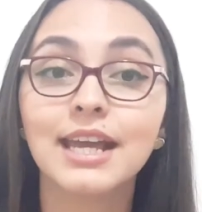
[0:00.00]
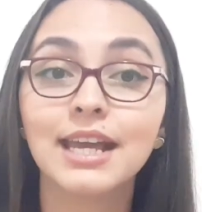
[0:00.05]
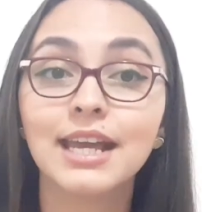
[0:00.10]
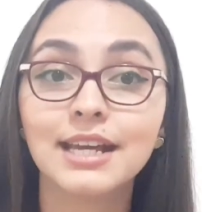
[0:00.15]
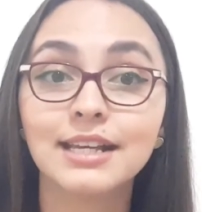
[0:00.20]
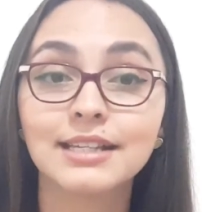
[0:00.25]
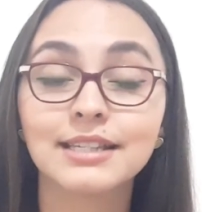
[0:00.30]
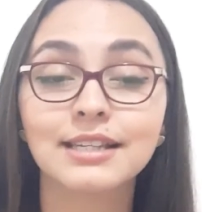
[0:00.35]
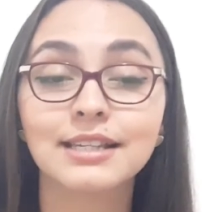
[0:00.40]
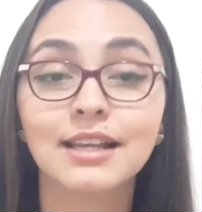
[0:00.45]

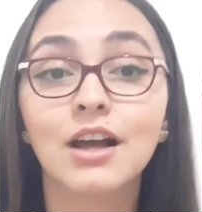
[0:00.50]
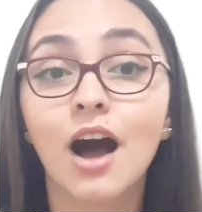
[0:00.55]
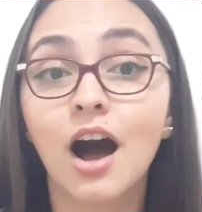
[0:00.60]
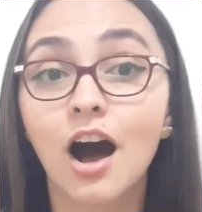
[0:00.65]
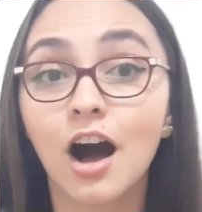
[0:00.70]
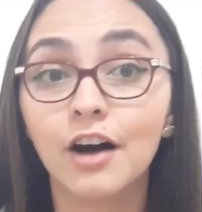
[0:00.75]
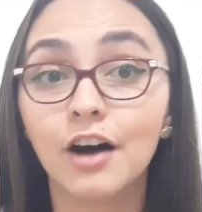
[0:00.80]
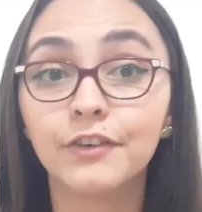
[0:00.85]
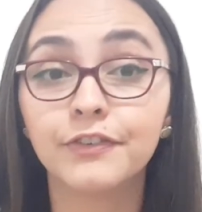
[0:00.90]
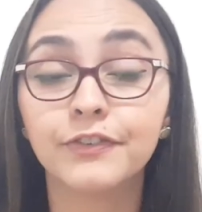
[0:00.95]
is
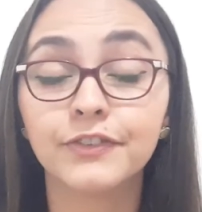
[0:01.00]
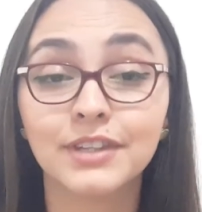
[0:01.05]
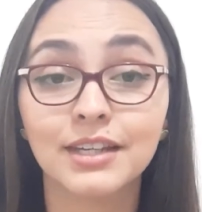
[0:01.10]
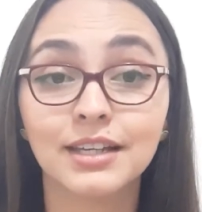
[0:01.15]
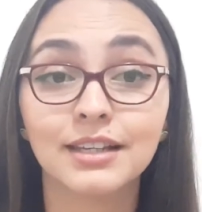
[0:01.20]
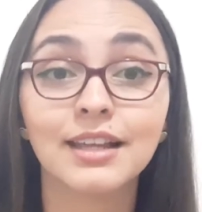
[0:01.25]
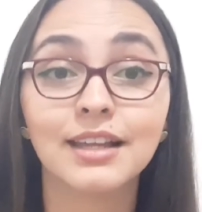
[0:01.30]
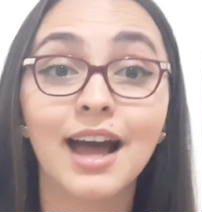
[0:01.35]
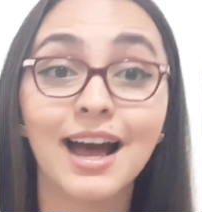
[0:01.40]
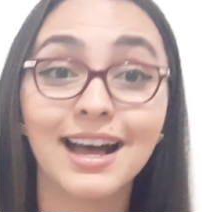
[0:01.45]

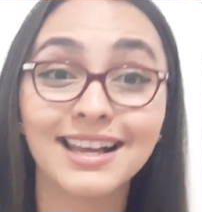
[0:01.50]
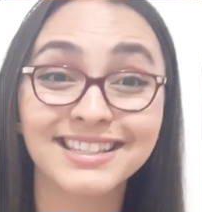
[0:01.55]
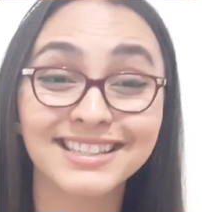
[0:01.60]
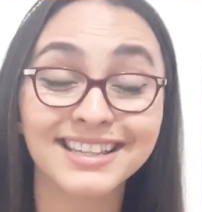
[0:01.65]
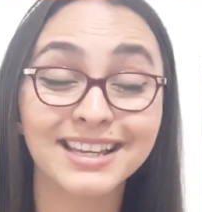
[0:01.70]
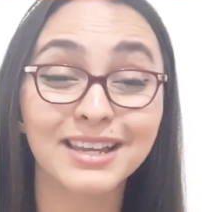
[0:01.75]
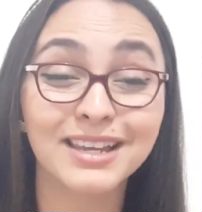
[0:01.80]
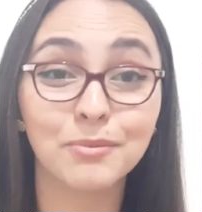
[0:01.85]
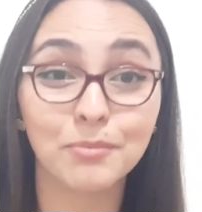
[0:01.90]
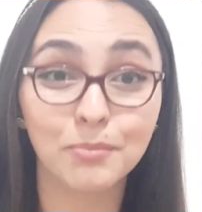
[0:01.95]
often as
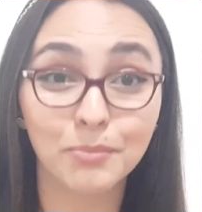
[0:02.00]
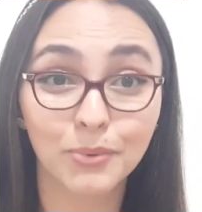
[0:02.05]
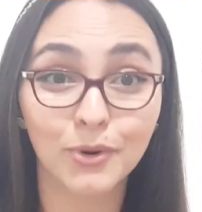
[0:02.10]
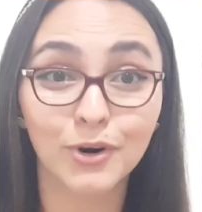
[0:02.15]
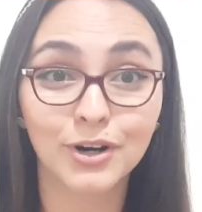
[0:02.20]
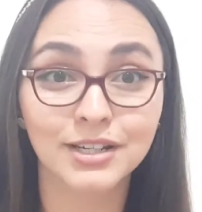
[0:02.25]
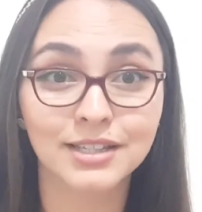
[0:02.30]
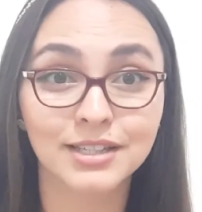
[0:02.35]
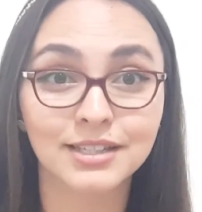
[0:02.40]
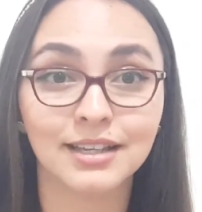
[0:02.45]

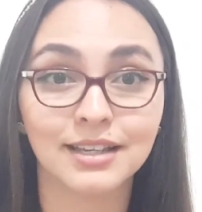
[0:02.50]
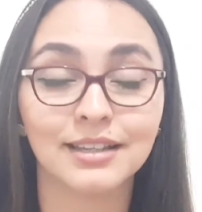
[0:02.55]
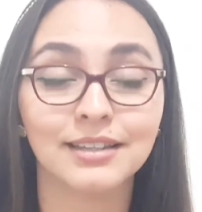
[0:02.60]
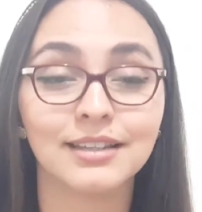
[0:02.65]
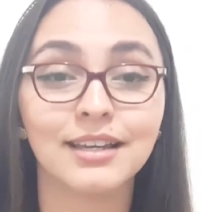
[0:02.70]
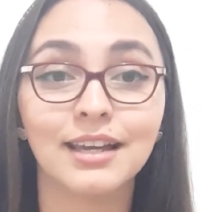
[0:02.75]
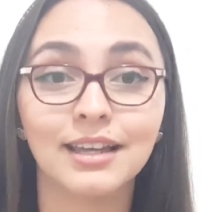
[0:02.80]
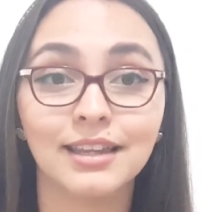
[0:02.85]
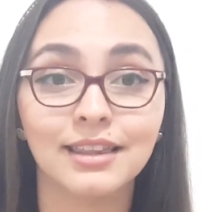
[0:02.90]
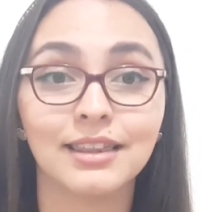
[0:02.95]

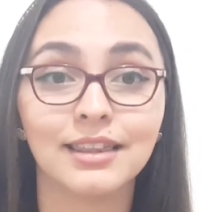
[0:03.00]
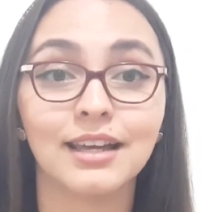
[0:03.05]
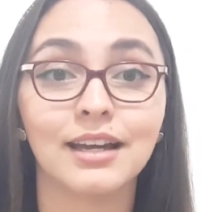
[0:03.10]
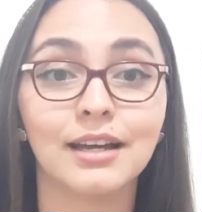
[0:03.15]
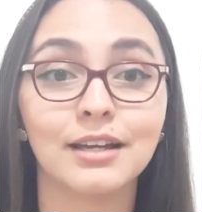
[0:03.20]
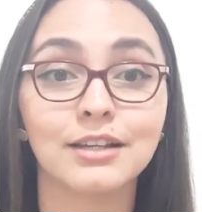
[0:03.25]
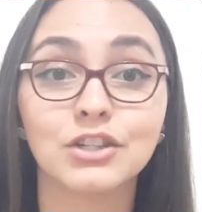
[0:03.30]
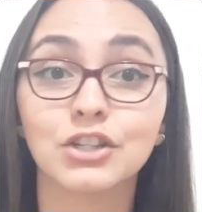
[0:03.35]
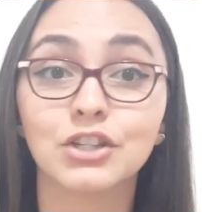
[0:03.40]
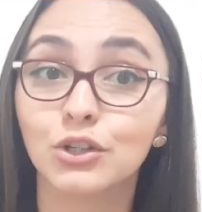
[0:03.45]
important in
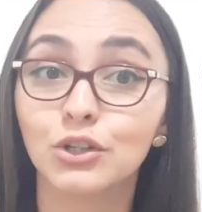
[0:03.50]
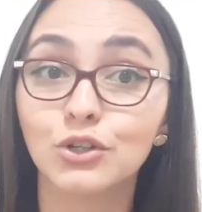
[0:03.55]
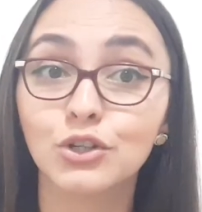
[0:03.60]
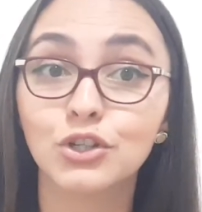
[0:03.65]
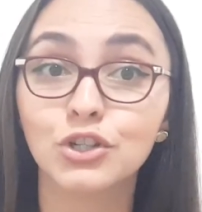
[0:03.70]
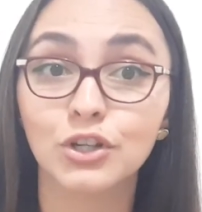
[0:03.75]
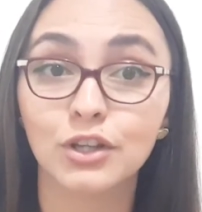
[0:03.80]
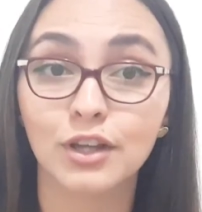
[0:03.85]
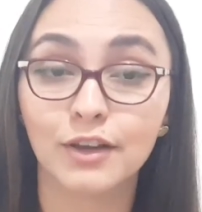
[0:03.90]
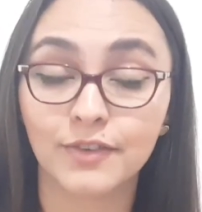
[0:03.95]
the
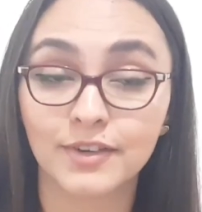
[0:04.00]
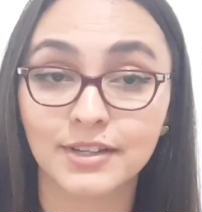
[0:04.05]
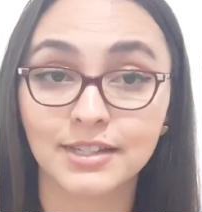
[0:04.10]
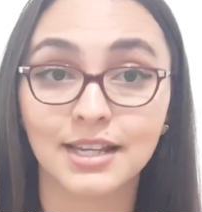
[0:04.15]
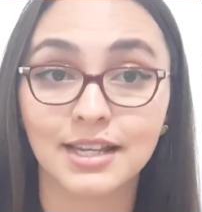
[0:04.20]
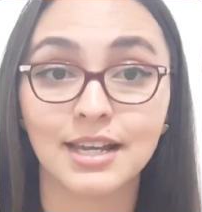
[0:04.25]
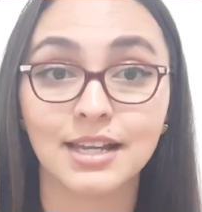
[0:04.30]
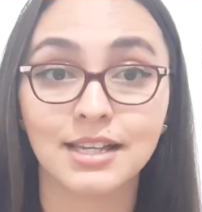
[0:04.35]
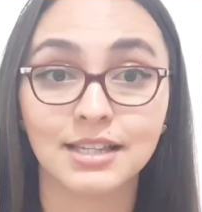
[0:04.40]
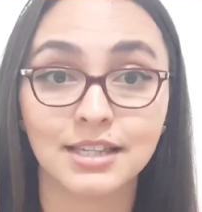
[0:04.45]
solution of a
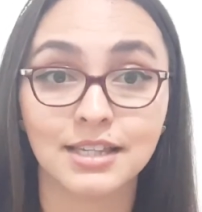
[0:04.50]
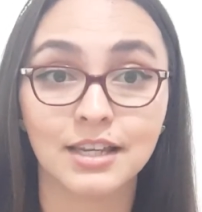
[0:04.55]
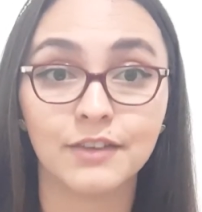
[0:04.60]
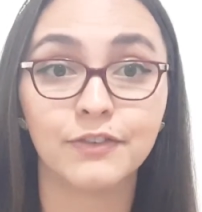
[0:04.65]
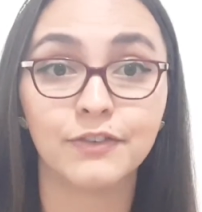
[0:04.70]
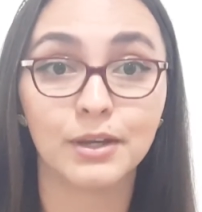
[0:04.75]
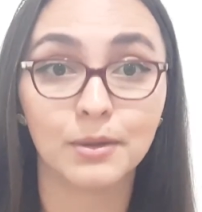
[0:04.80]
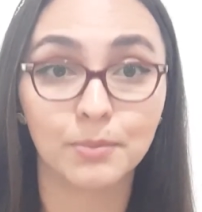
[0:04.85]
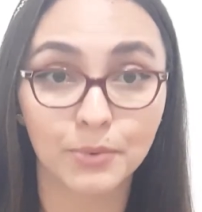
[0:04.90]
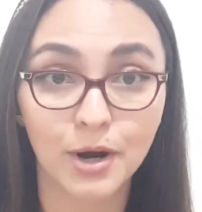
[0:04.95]

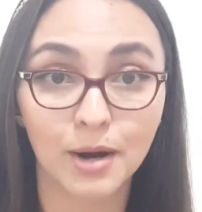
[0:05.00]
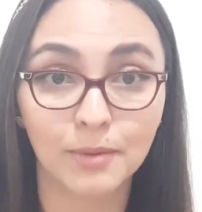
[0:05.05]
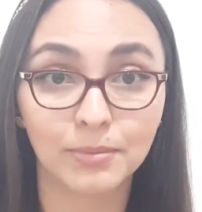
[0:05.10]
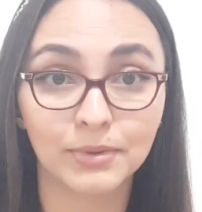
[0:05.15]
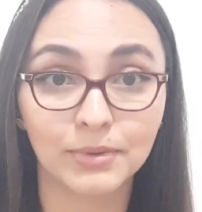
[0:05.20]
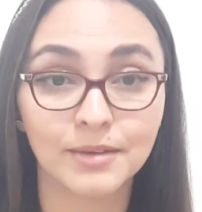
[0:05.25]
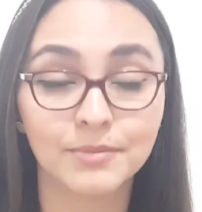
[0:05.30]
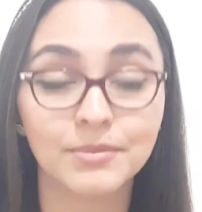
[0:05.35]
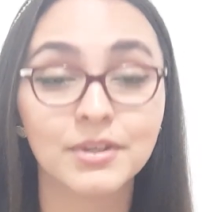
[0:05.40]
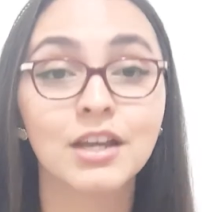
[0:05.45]
scientific
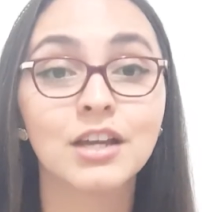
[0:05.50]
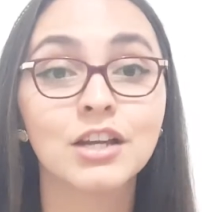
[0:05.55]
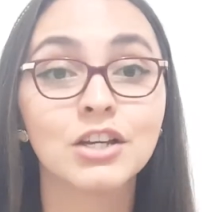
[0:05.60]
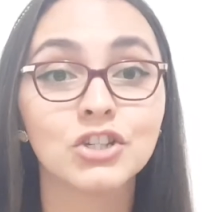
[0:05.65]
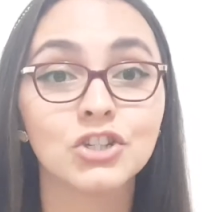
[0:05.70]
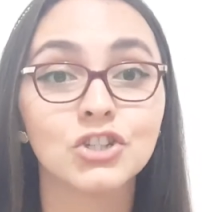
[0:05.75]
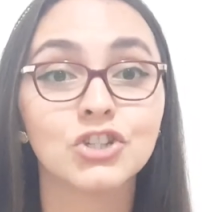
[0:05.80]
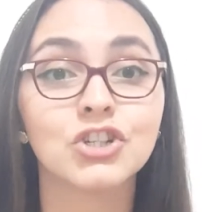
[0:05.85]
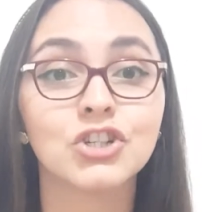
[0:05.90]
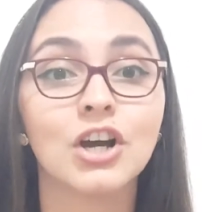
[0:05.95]
problem
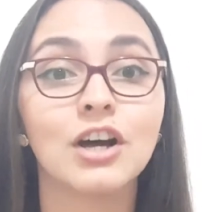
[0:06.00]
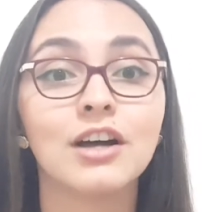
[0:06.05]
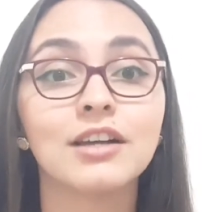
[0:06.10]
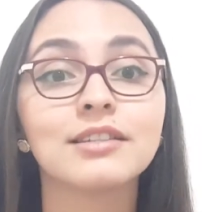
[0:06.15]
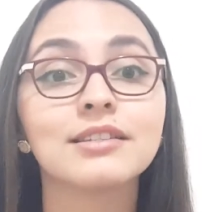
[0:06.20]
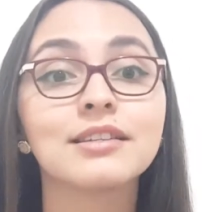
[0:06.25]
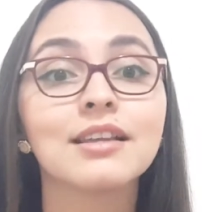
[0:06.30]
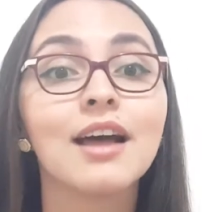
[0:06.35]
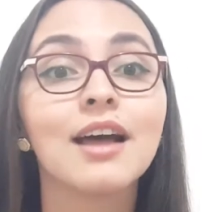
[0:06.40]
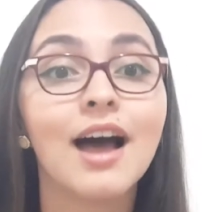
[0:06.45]

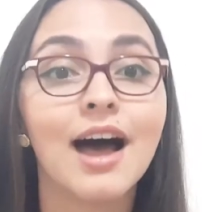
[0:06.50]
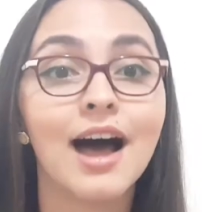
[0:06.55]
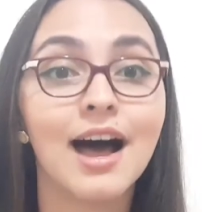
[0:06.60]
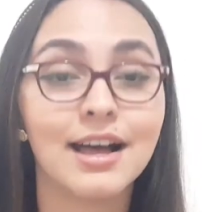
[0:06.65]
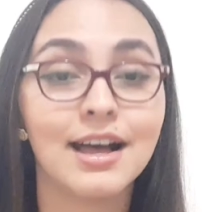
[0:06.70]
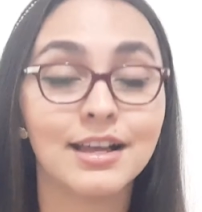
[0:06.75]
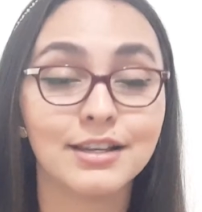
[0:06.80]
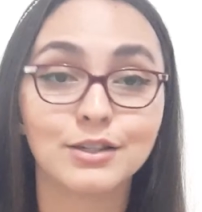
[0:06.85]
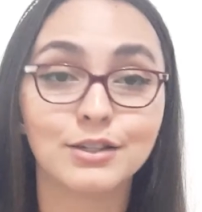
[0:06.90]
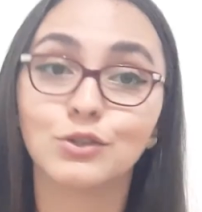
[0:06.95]
just
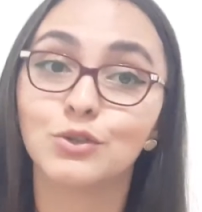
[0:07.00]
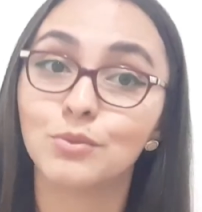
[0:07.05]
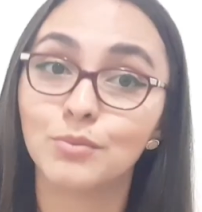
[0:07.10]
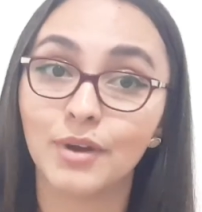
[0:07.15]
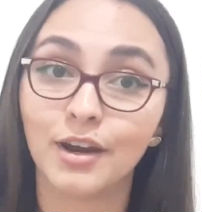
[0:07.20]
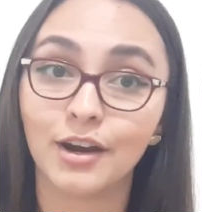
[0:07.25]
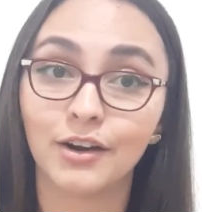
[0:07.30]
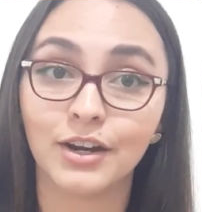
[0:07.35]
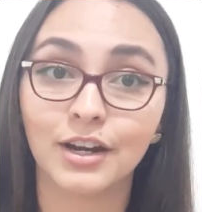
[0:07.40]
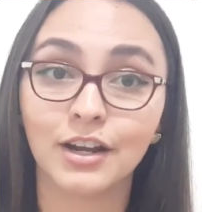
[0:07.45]
as
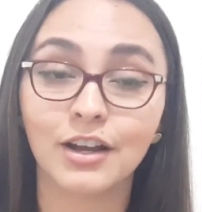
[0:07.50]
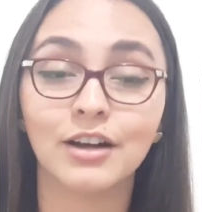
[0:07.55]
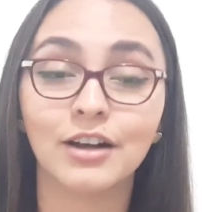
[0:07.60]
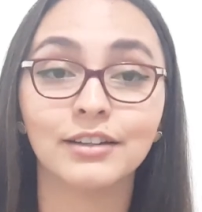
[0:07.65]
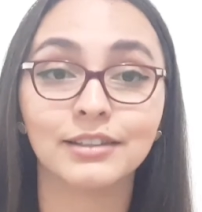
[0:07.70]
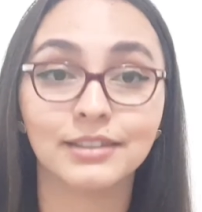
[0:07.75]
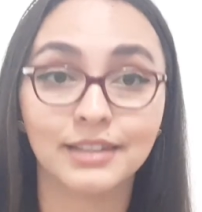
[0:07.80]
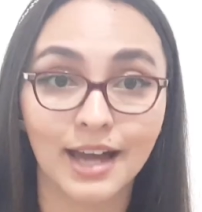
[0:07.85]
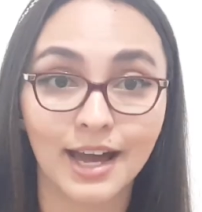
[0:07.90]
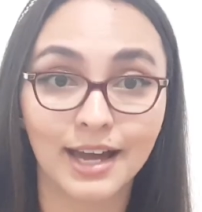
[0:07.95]

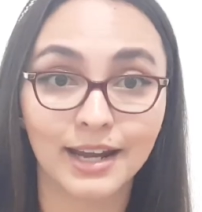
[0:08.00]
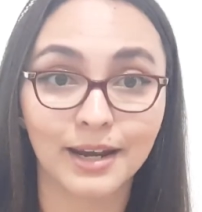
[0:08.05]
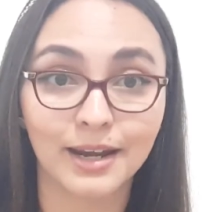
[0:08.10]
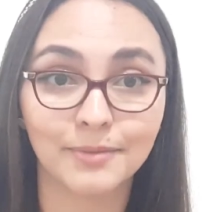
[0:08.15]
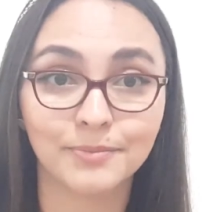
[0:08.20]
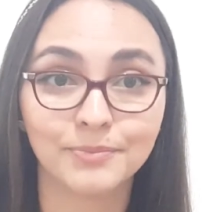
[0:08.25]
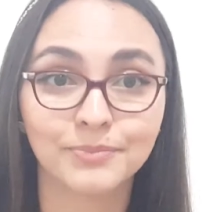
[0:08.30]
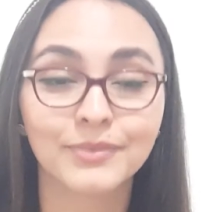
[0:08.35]
numerical data.